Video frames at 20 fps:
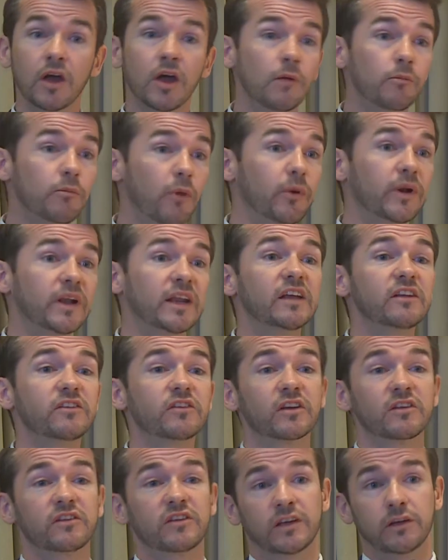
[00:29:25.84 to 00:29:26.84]
But we need
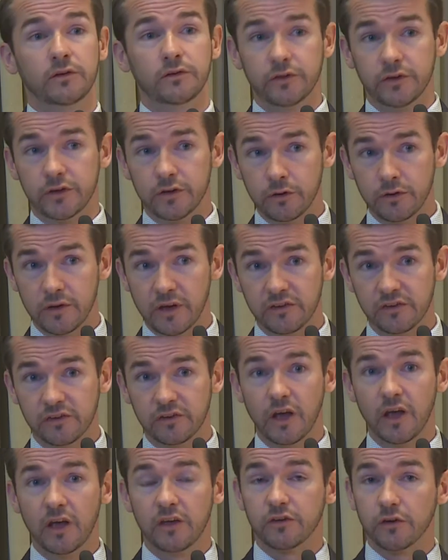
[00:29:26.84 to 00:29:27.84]
to continue to do
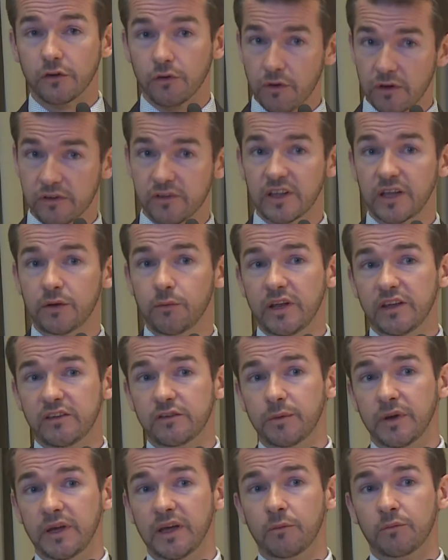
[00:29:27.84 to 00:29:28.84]
this. So critically, we need
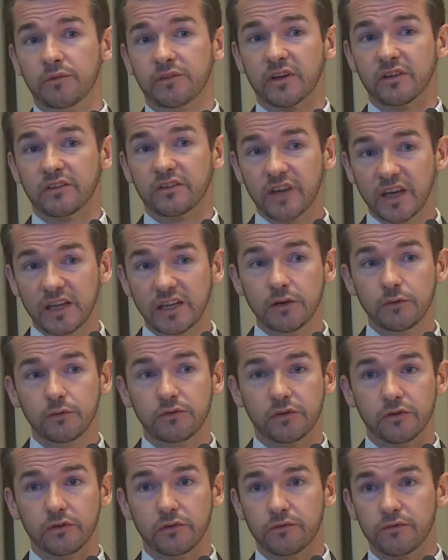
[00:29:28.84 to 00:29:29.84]
to be able to continue
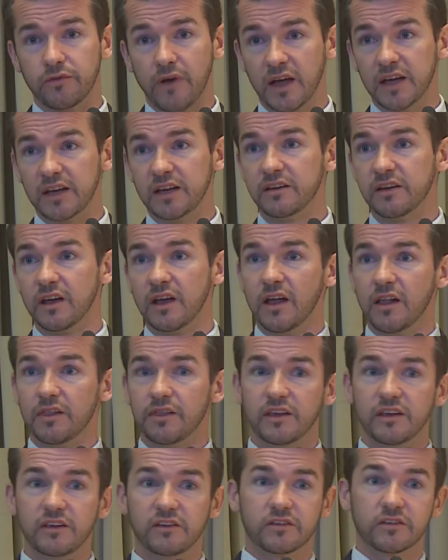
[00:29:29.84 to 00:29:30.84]
to find
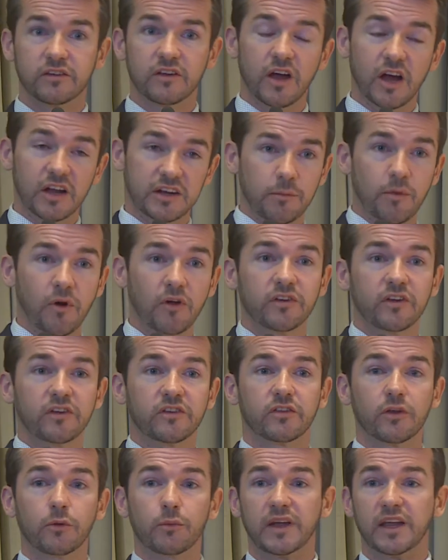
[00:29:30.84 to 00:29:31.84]
these
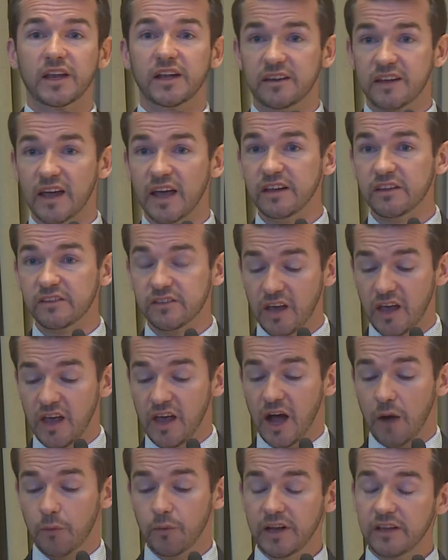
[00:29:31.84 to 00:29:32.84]
deposits that we can date,
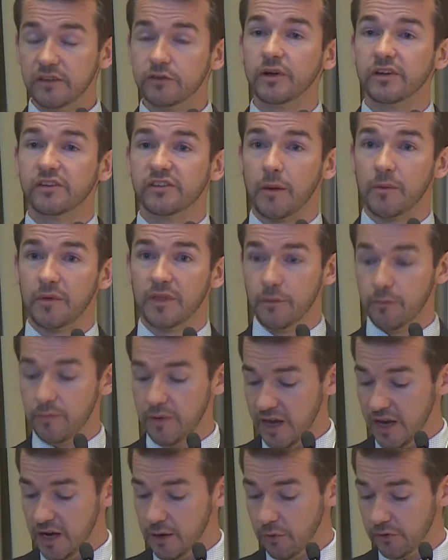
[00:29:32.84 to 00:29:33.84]
and we need to examine them
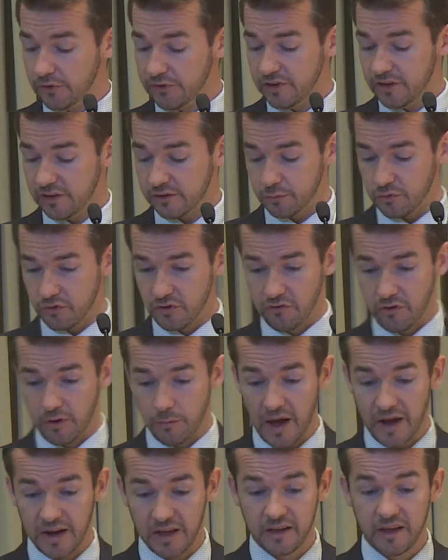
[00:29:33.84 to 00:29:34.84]
in a multidisciplinary
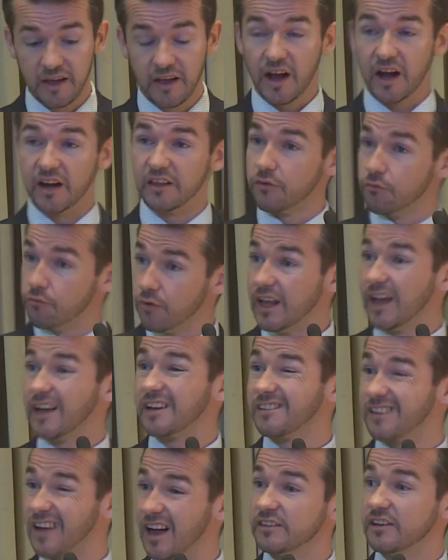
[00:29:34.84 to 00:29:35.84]
manner. And it's a really
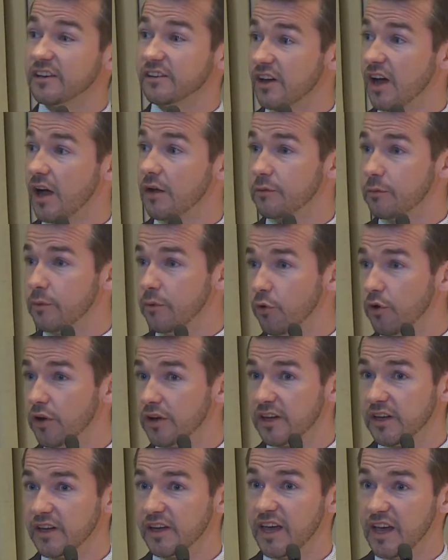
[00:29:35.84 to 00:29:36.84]
exciting time to be
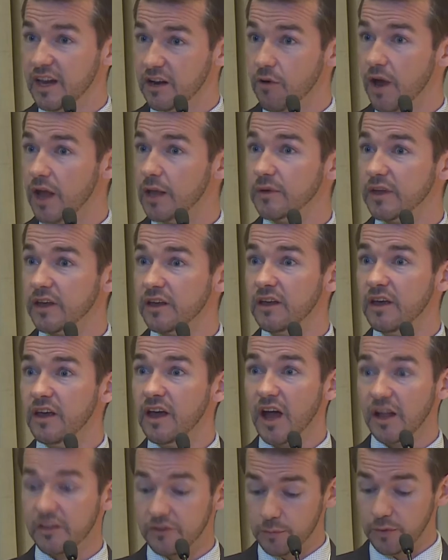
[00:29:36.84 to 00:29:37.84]
working in Arabia
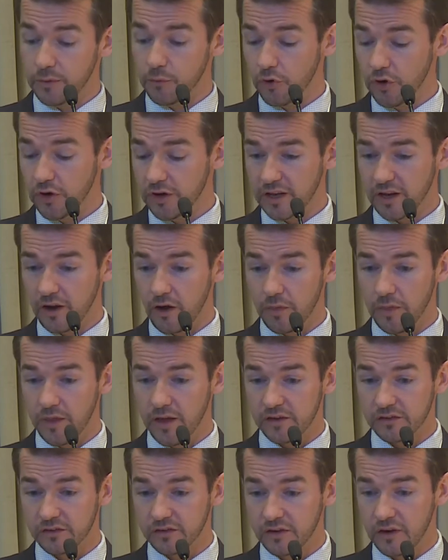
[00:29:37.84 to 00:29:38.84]
and to be working on
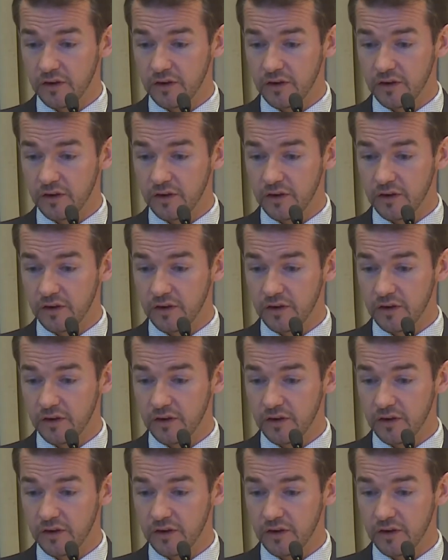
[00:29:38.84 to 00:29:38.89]
this.